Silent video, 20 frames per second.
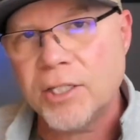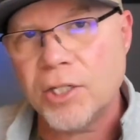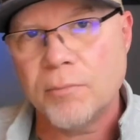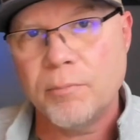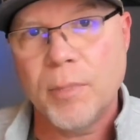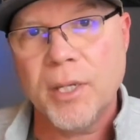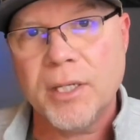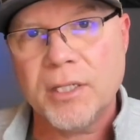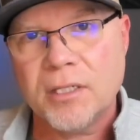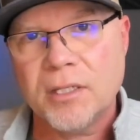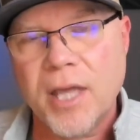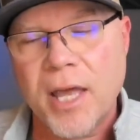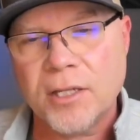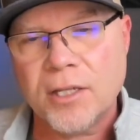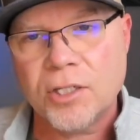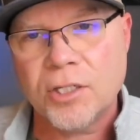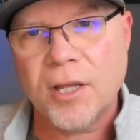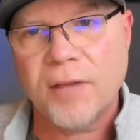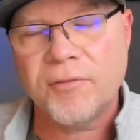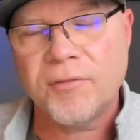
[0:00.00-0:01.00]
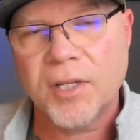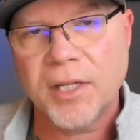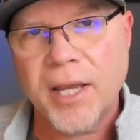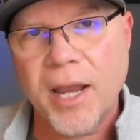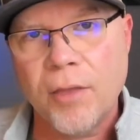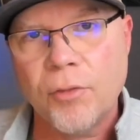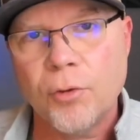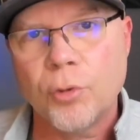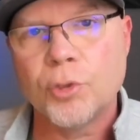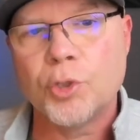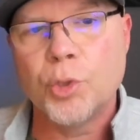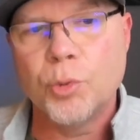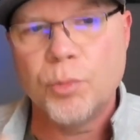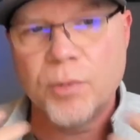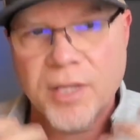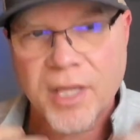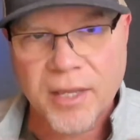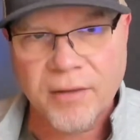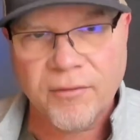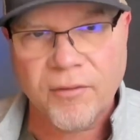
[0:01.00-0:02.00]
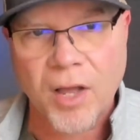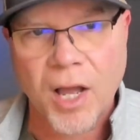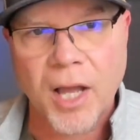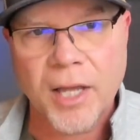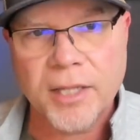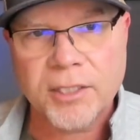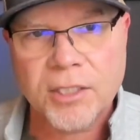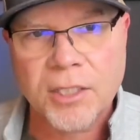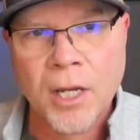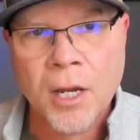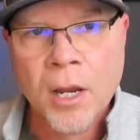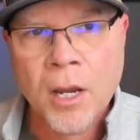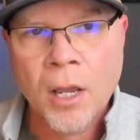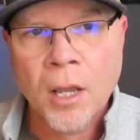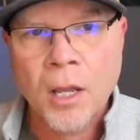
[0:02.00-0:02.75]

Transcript: to mix that stuff together to give us